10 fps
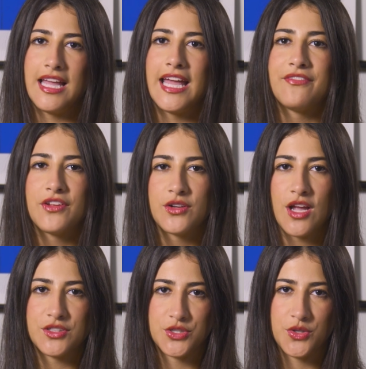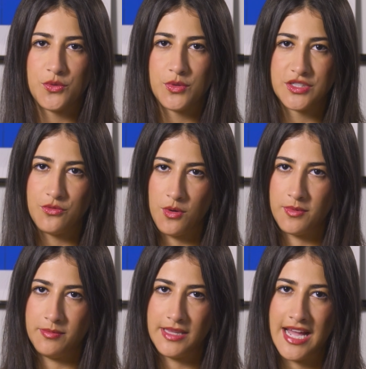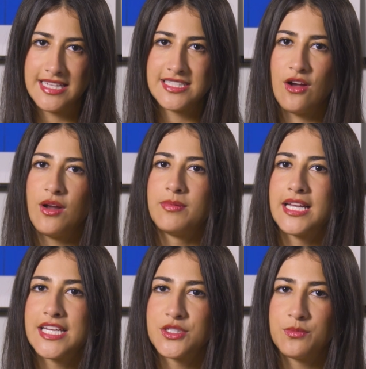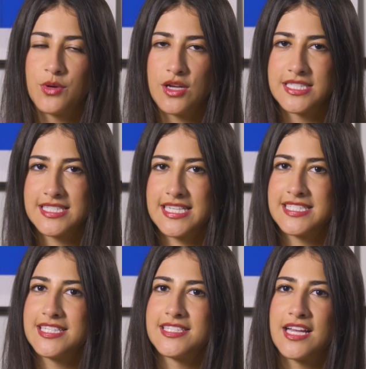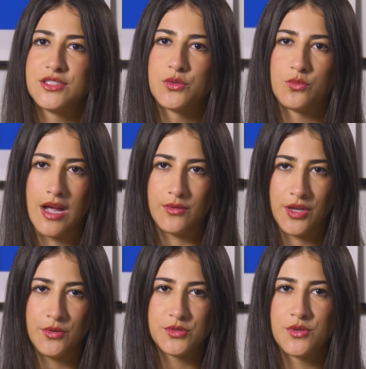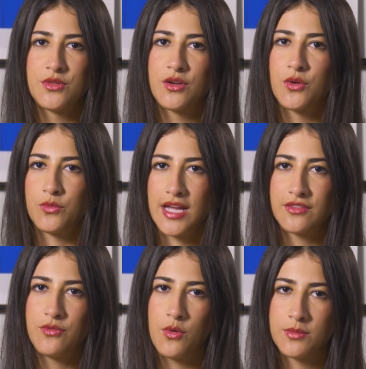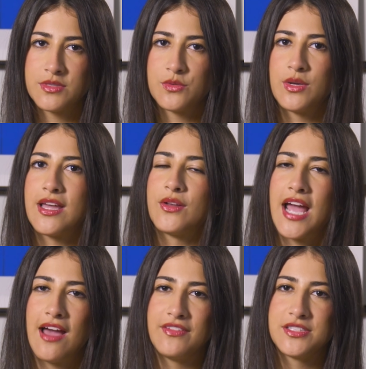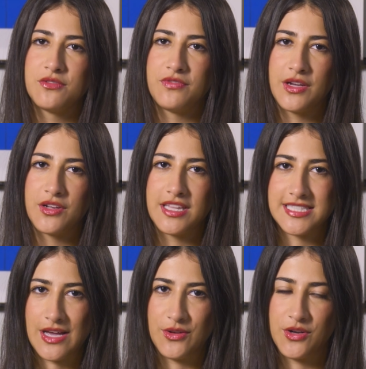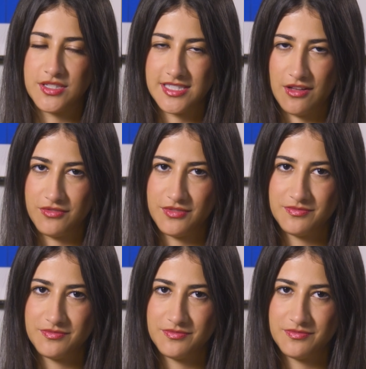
If you're not sure which form applies, our application process is designed to route you to the correct forms without having to figure this out yourself.